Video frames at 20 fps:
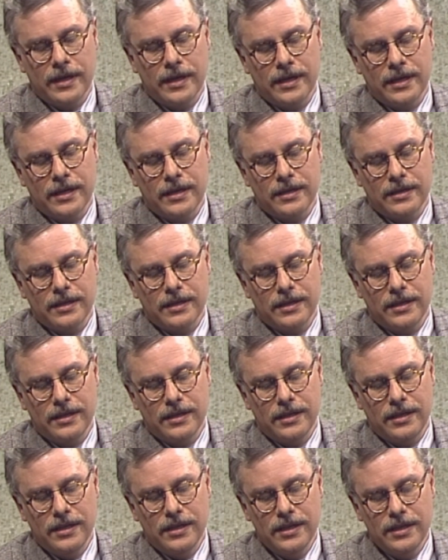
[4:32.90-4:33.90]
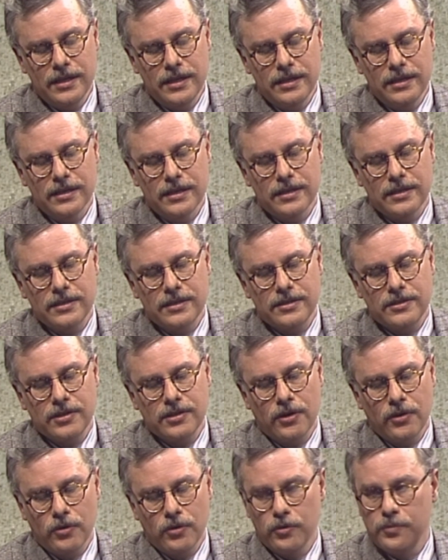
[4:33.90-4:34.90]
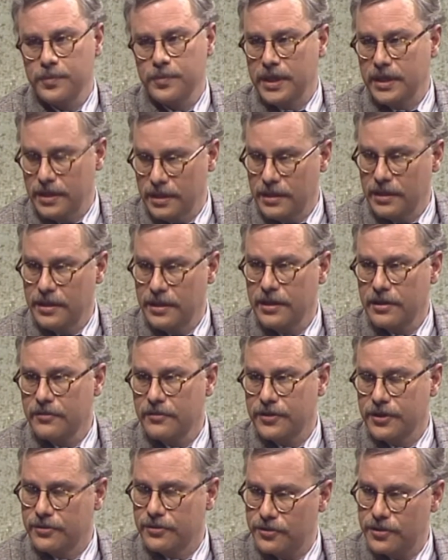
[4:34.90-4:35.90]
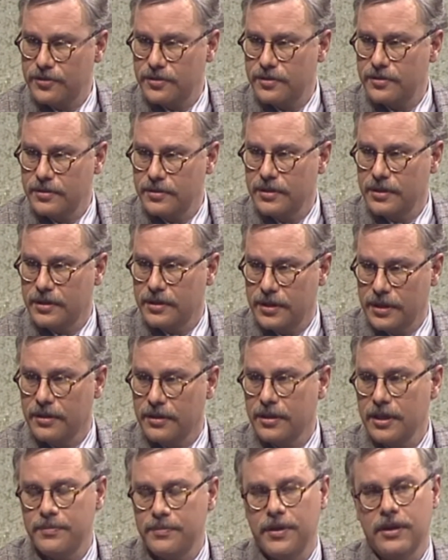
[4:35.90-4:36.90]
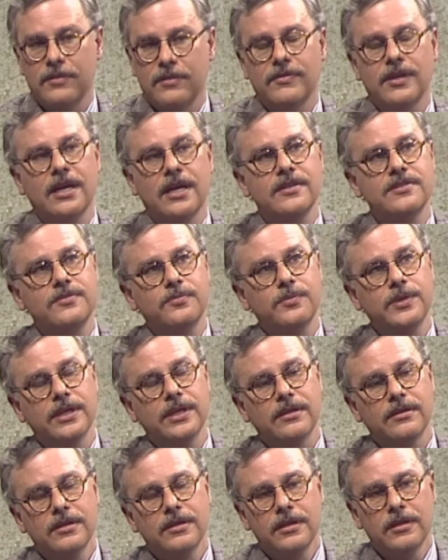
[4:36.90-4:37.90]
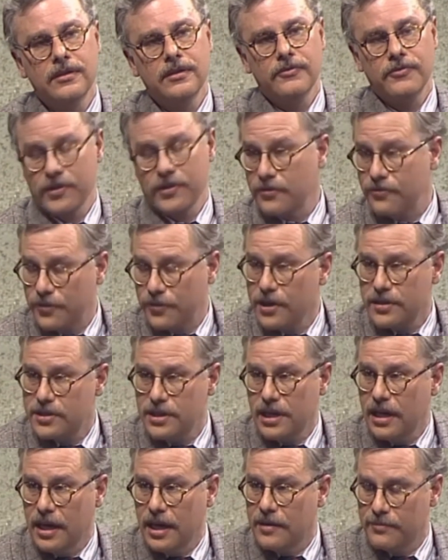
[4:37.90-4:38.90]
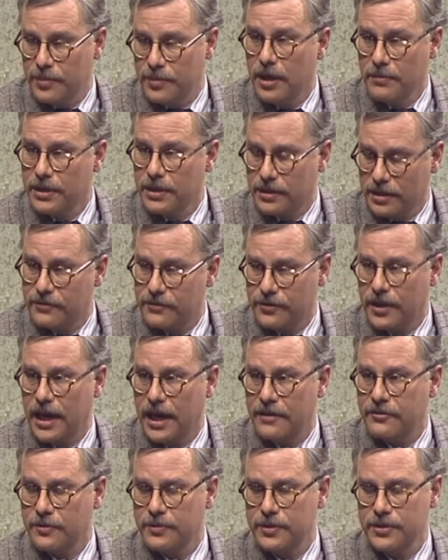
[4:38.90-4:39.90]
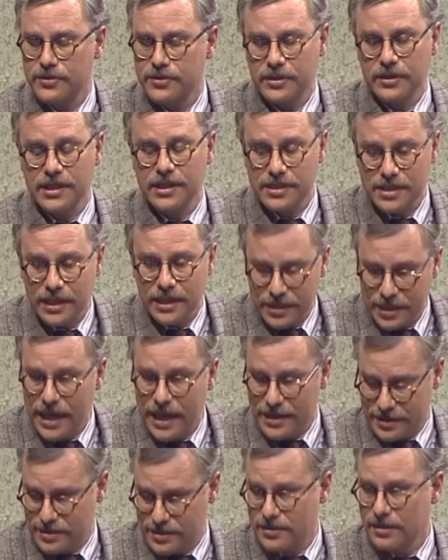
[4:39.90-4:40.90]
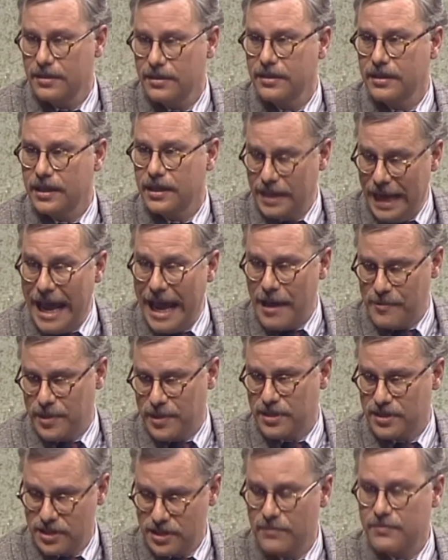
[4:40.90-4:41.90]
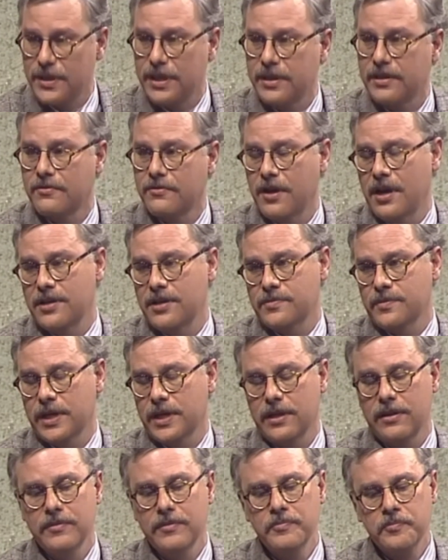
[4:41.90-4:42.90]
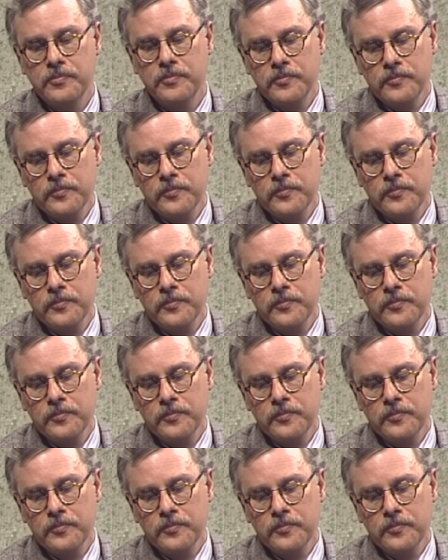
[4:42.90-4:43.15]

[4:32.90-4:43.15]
And he told me in an interview just uh, the early part of last week, for the first time publicly for attribution, he said, yes, it happened, something in Roswell.